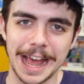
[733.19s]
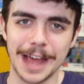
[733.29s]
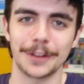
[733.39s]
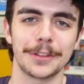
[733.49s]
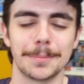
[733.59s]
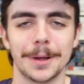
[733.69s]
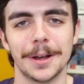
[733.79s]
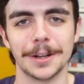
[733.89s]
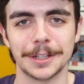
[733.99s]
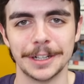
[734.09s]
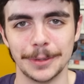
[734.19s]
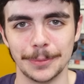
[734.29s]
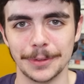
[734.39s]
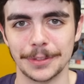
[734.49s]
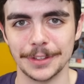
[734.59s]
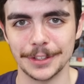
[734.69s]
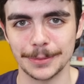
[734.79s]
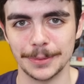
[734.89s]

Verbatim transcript: out of the park with this